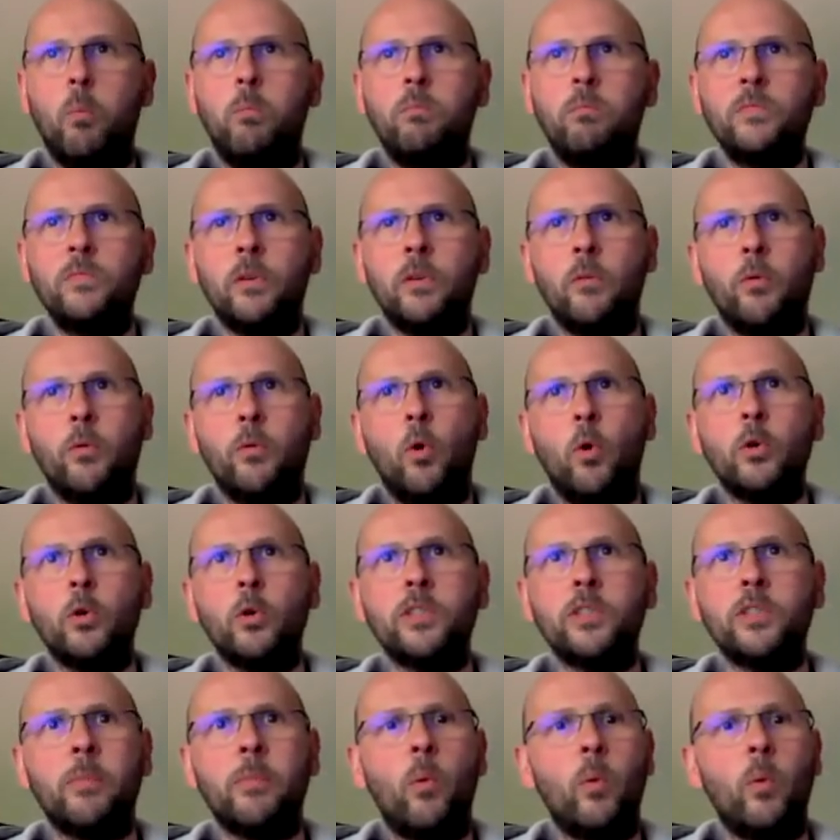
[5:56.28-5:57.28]
sort of thought
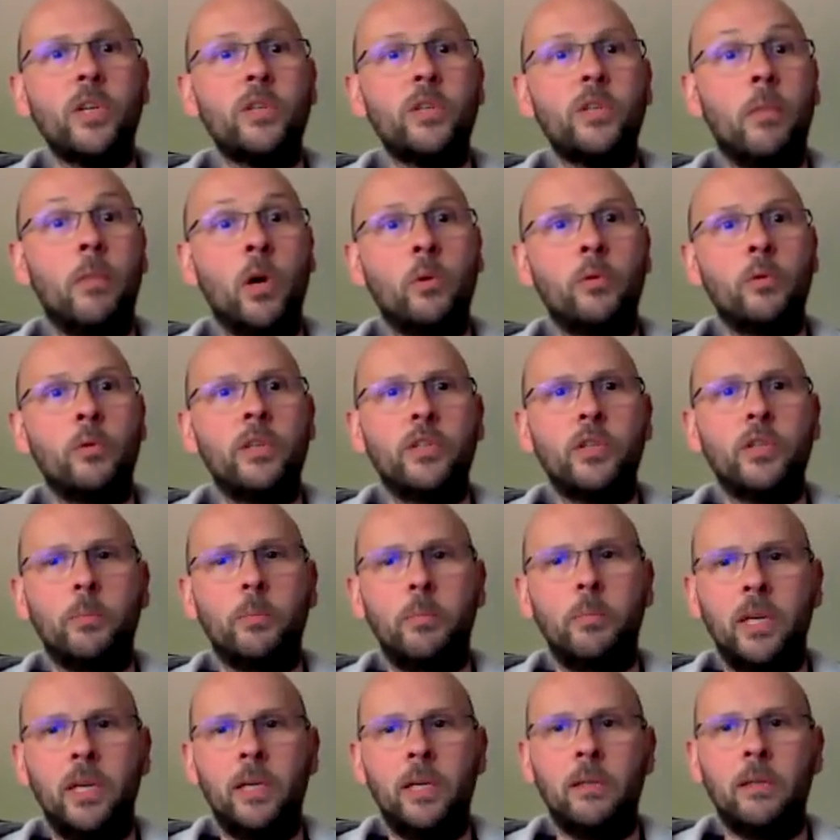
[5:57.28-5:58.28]
about which mode this should
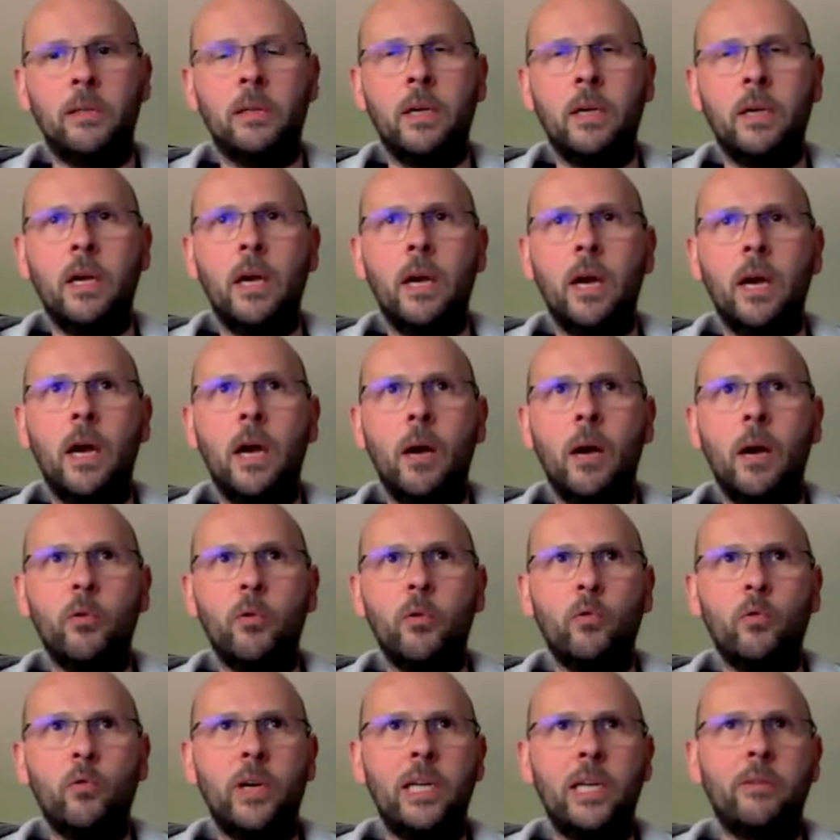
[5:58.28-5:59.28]
be in, but
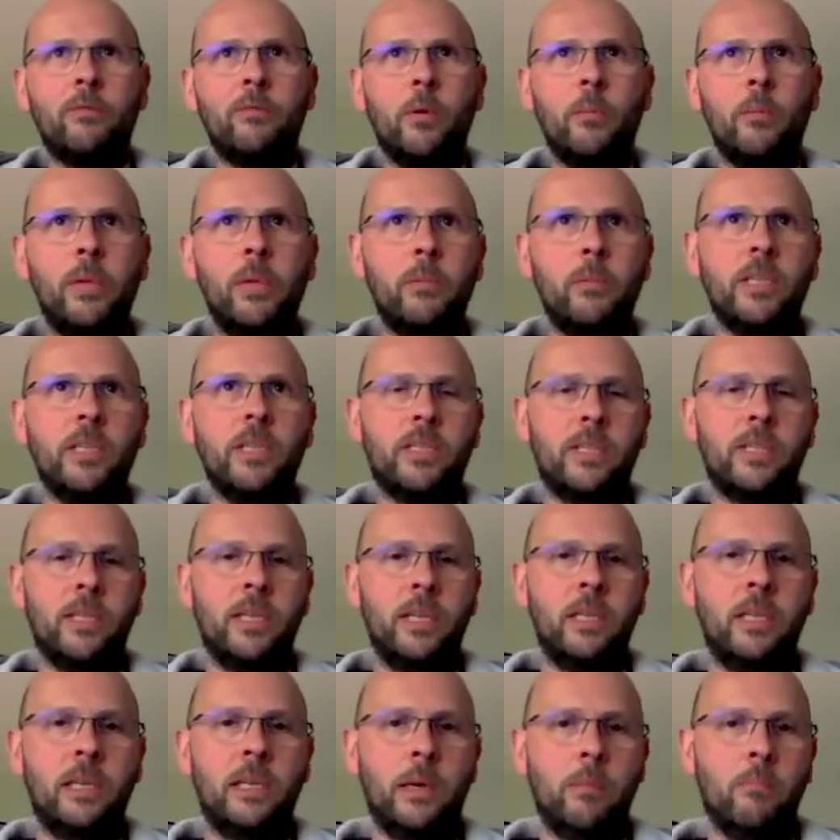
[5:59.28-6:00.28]
really for a
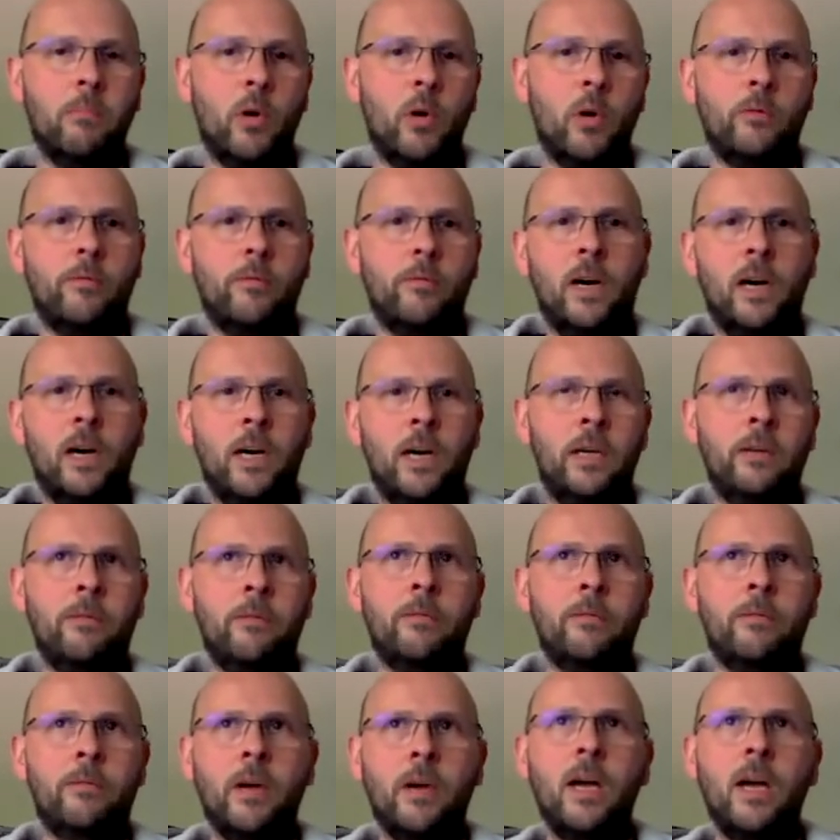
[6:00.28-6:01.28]
BBC, like mode 5
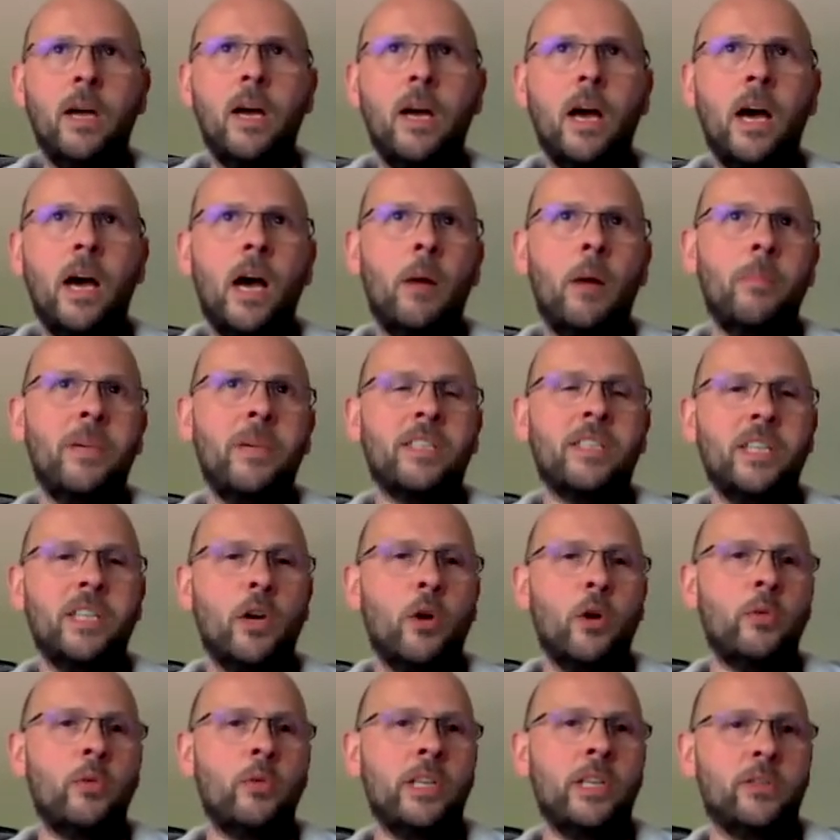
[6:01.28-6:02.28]
is the
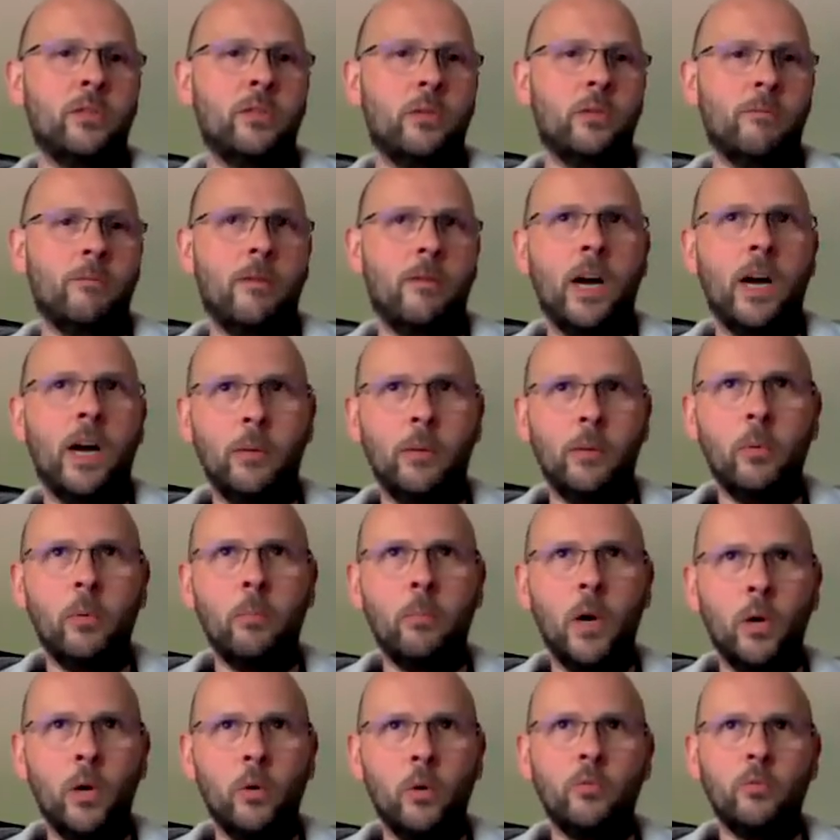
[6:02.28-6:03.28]
only sort of viable
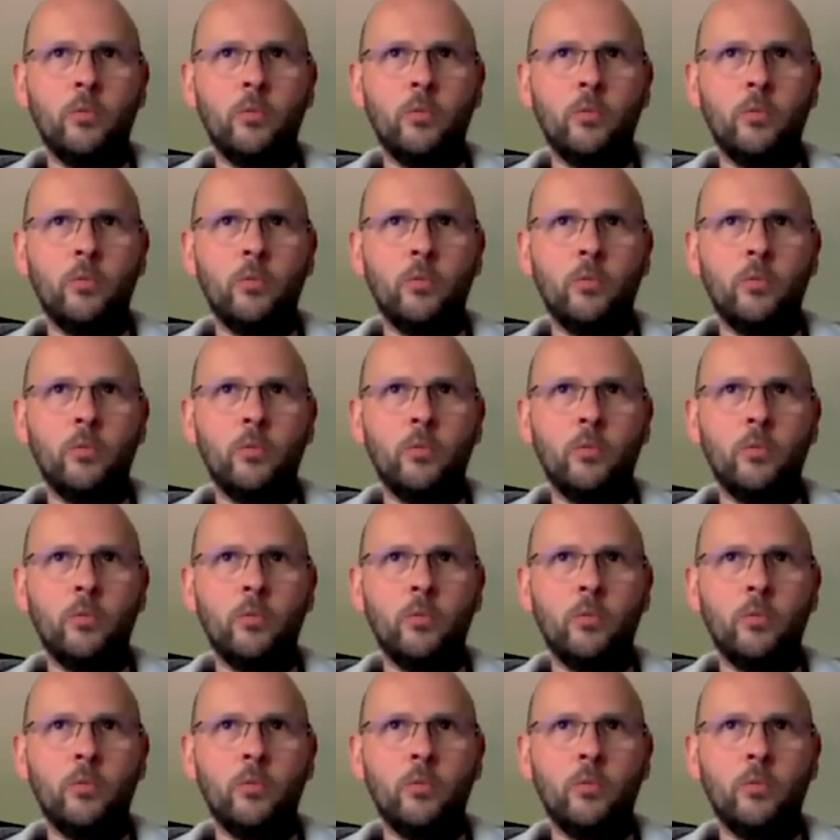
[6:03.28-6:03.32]
mode